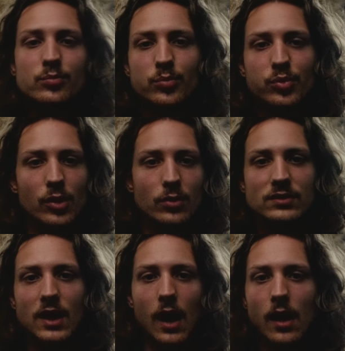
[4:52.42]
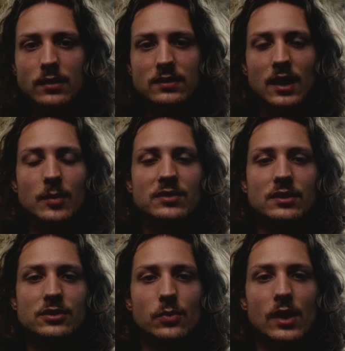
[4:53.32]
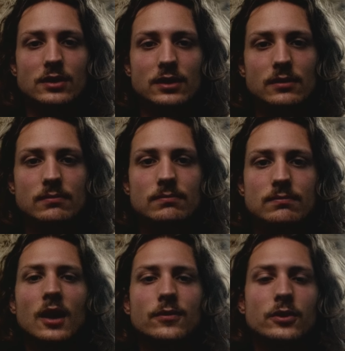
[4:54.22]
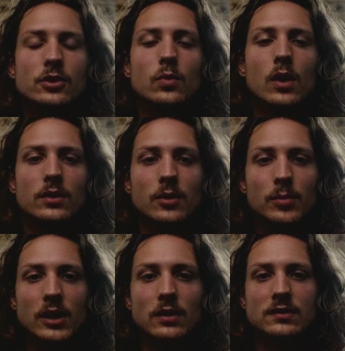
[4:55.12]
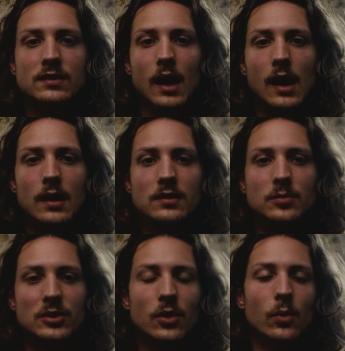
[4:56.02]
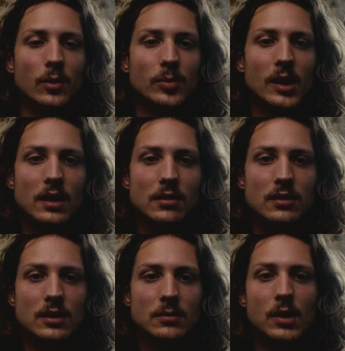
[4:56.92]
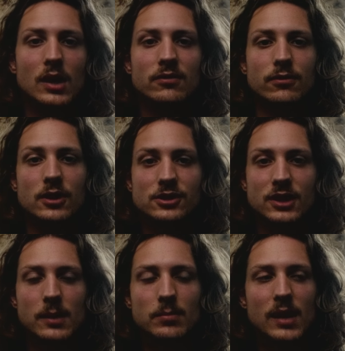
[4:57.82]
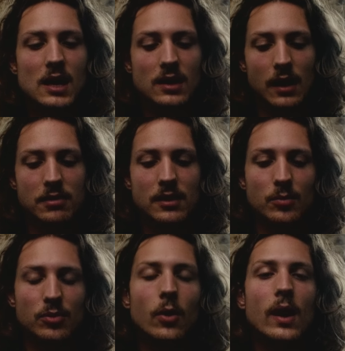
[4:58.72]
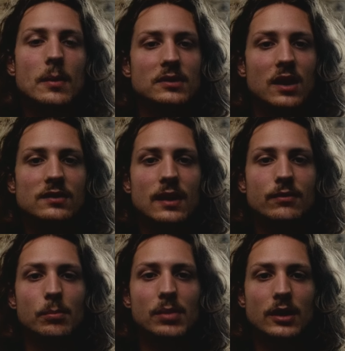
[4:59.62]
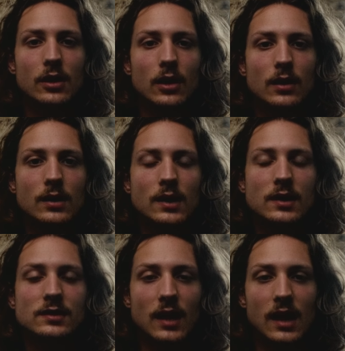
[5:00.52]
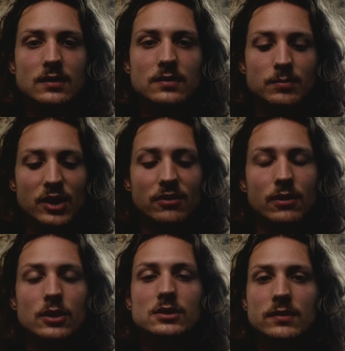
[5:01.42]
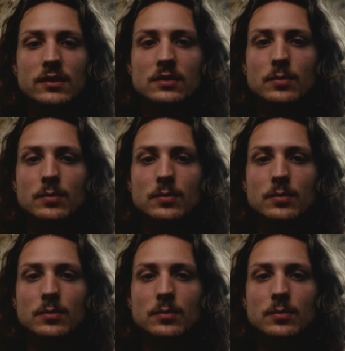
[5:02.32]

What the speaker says: pros cons type situation. If you do want the bigger size but don't want to pay the money for the shape bag, I think Proaim does have a bigger size, bigger version of this